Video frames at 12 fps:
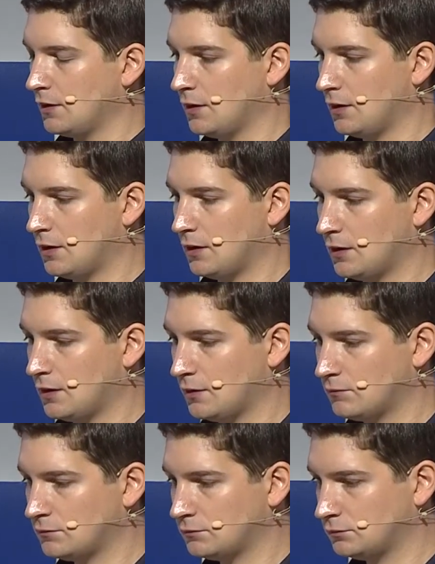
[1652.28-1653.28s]

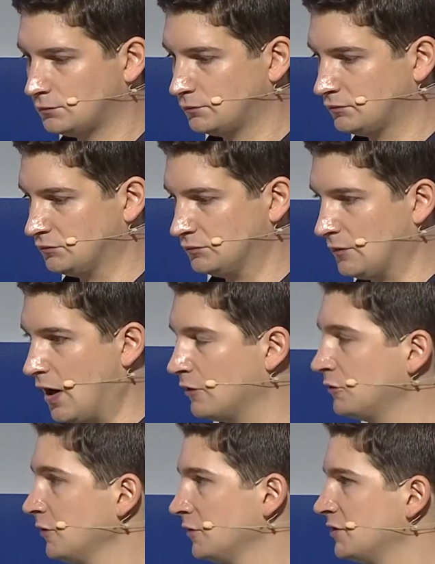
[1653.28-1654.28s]
How do
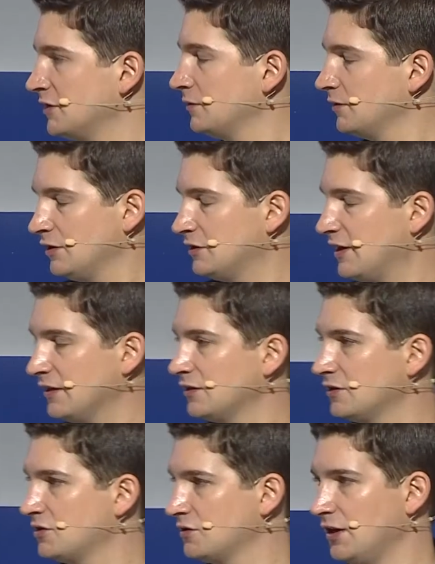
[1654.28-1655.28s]
you detect it
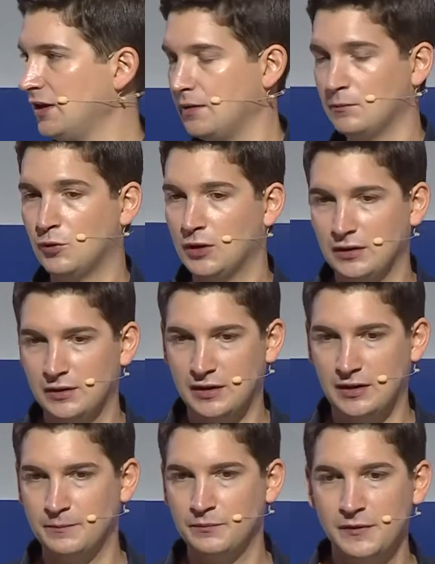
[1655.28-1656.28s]
today? Well,
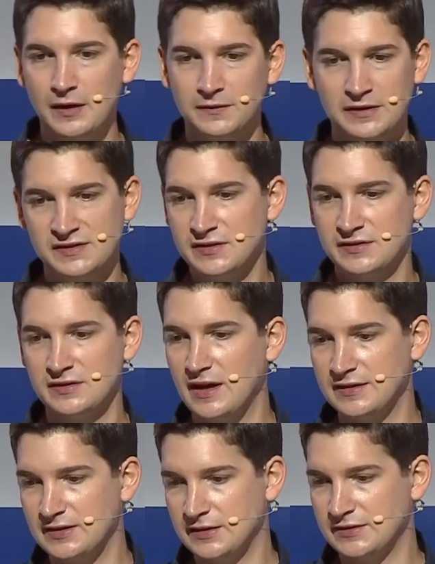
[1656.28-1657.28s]
this is,
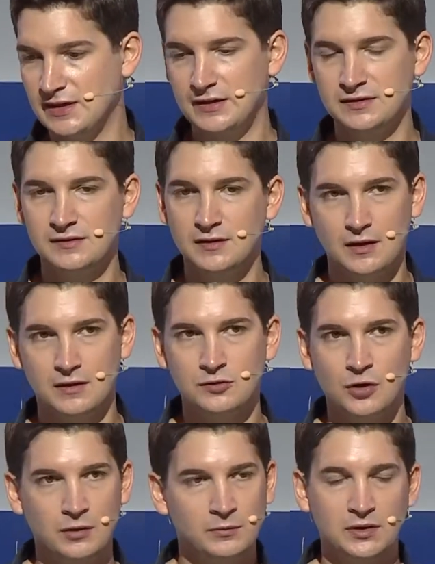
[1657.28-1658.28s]
as I said, a
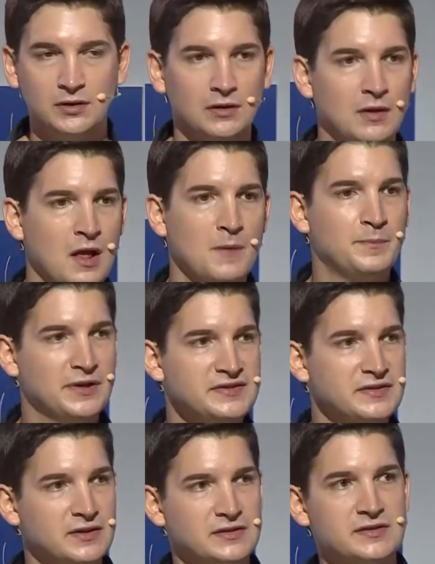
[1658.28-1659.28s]
normal
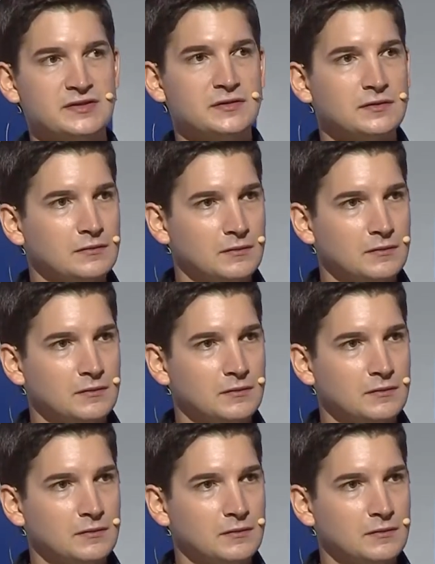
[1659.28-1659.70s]
business.